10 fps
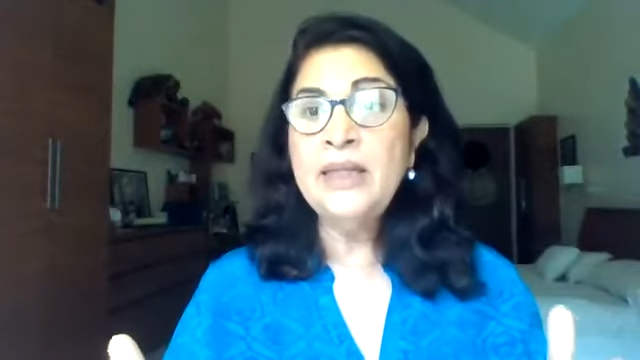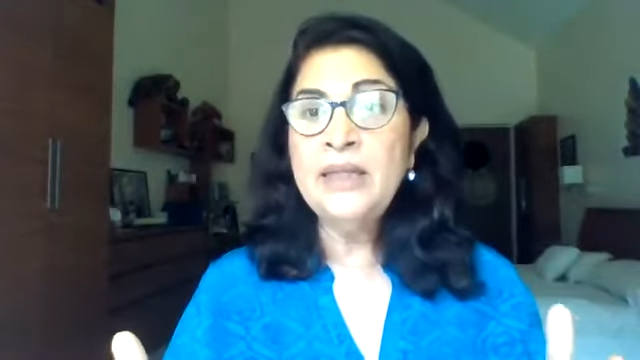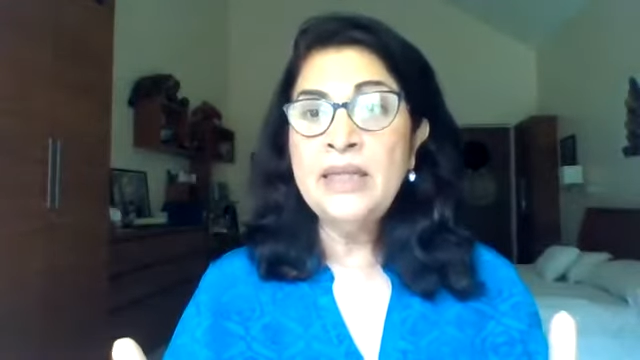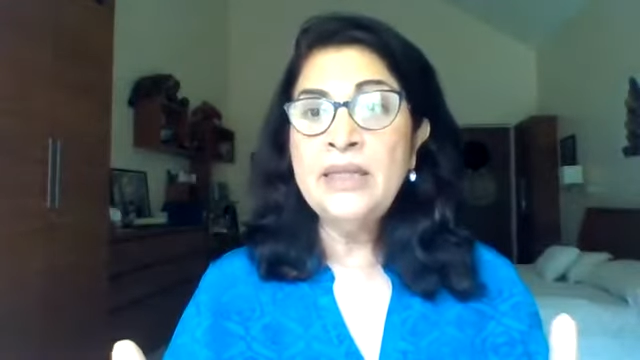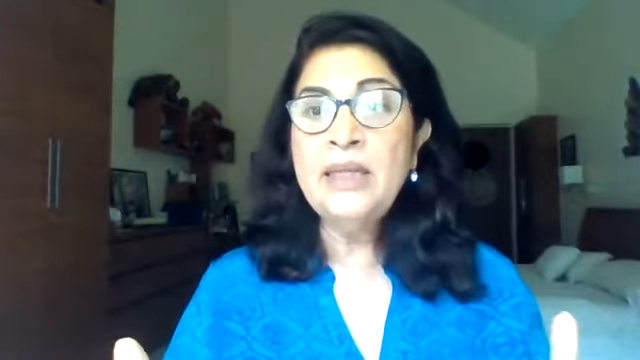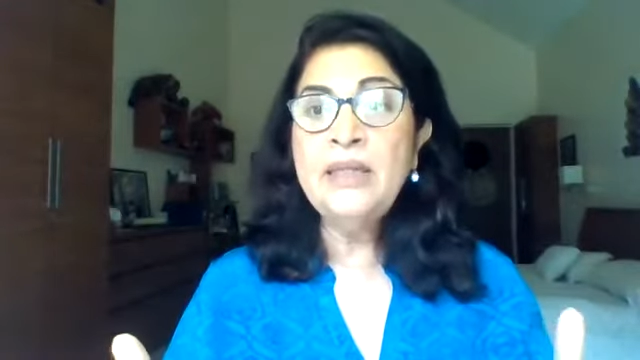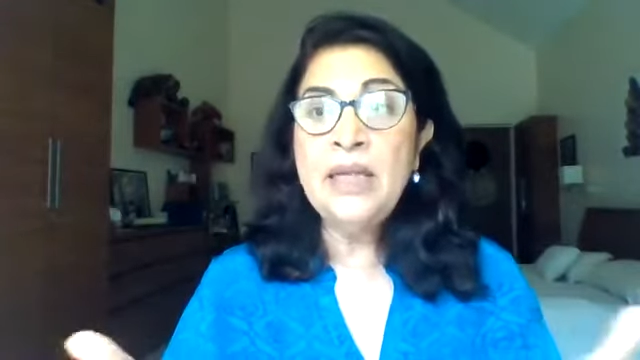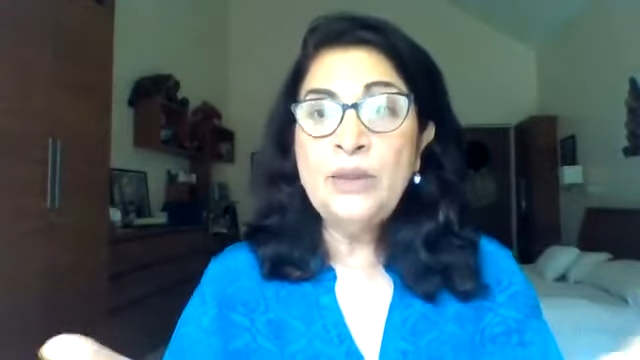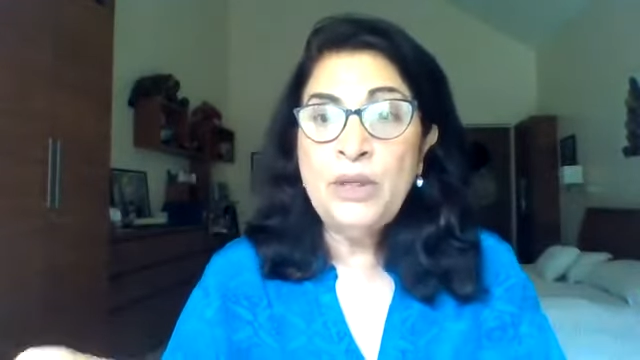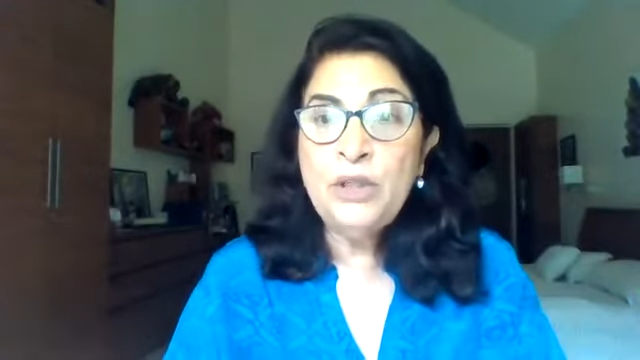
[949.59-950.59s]
And they say
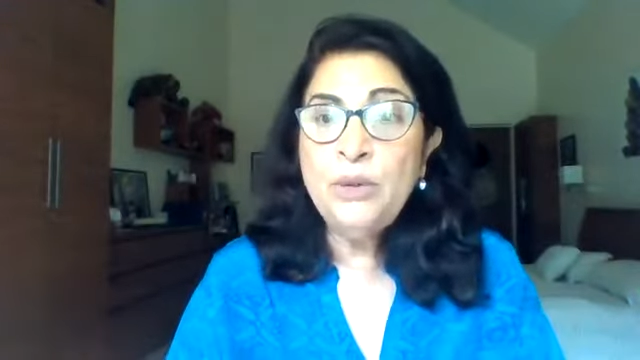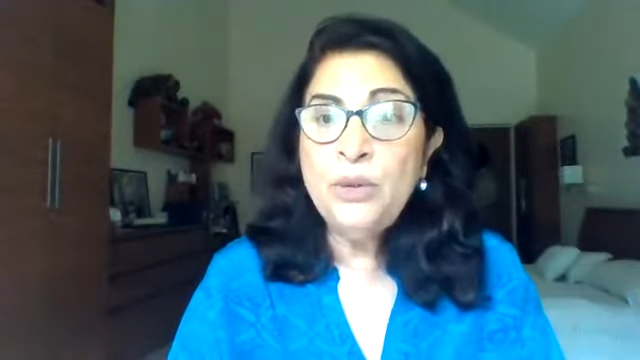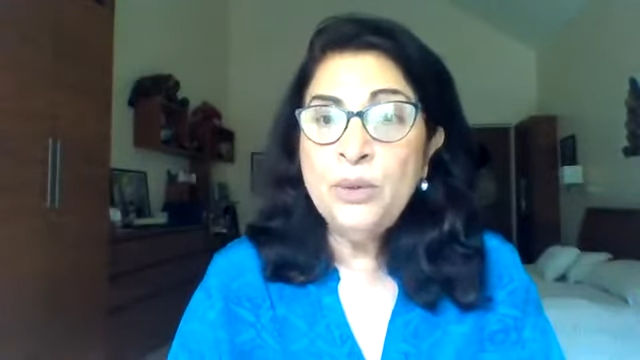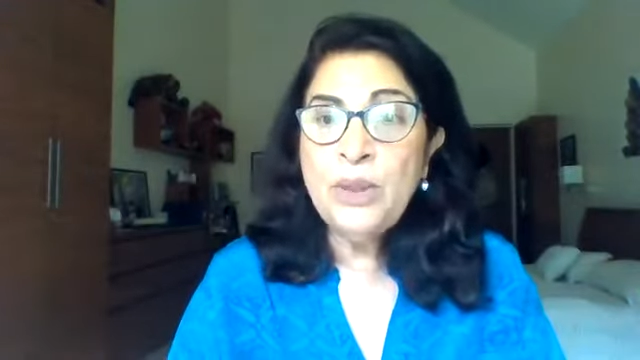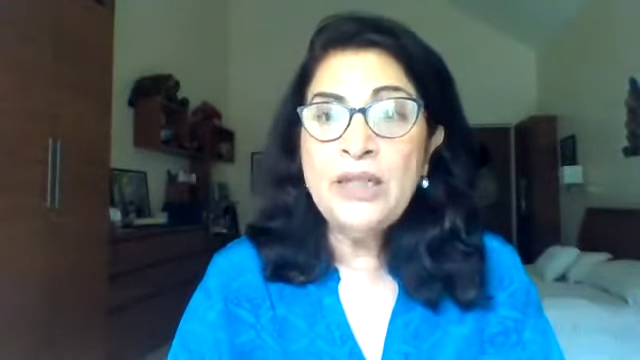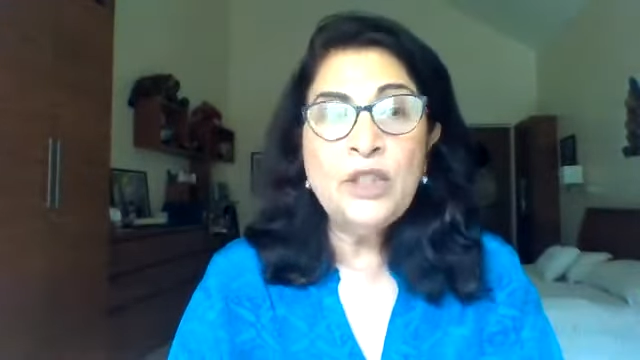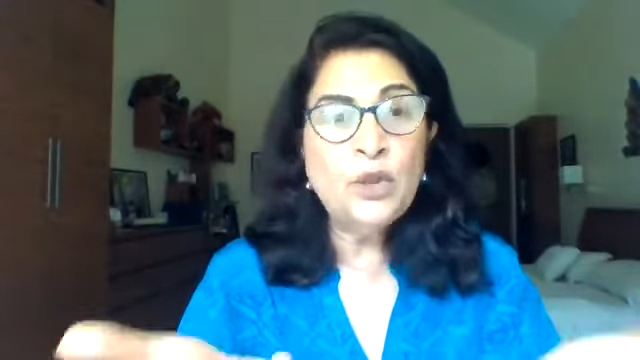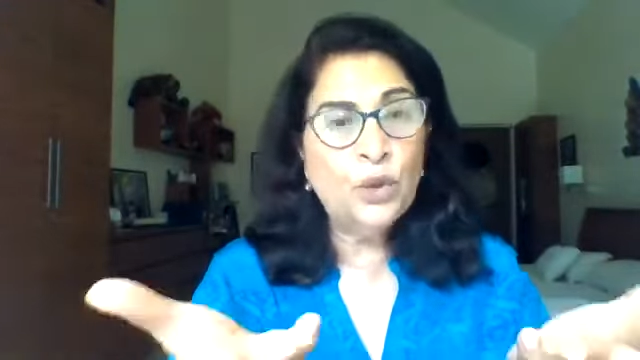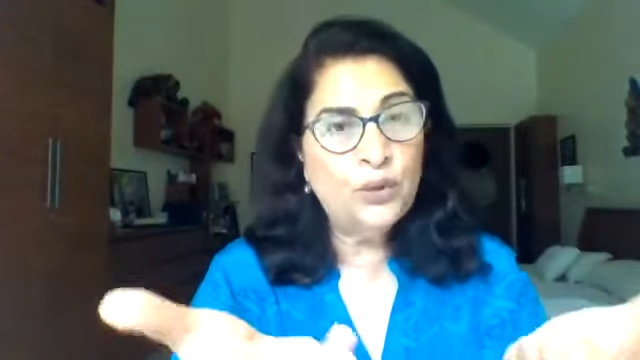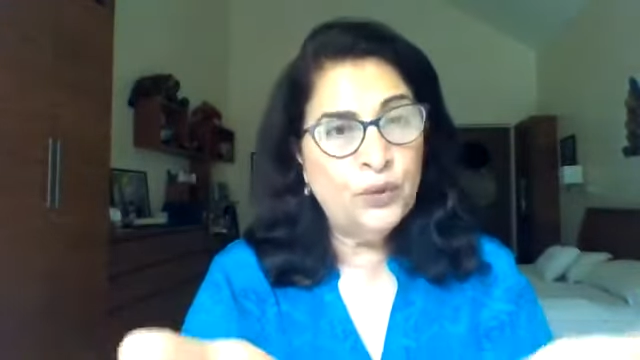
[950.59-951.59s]
that when you do that,
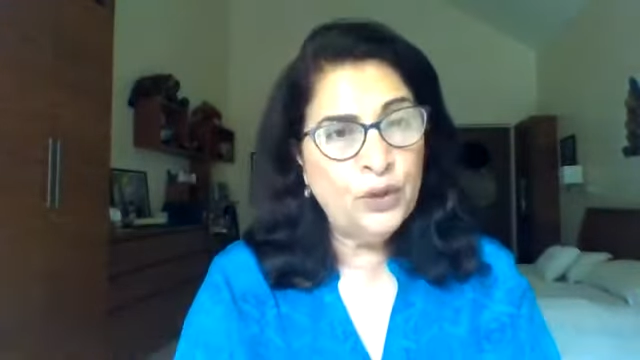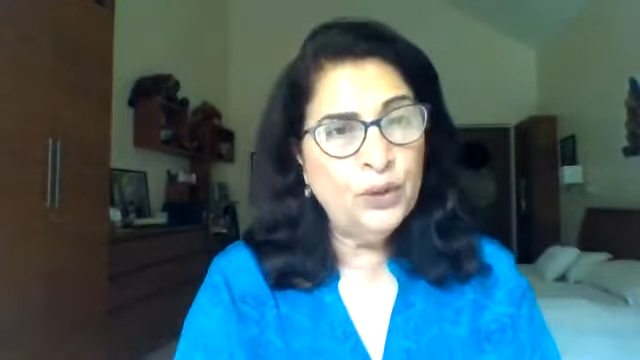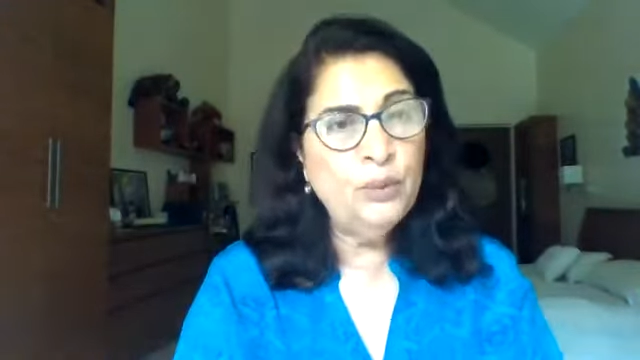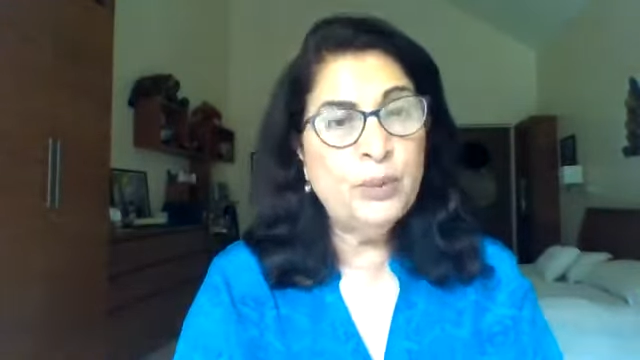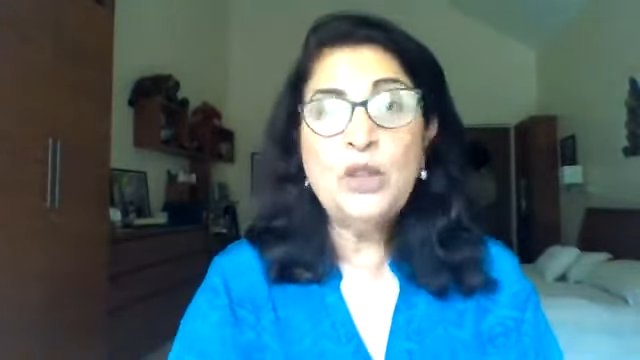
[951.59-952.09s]
it's good for you,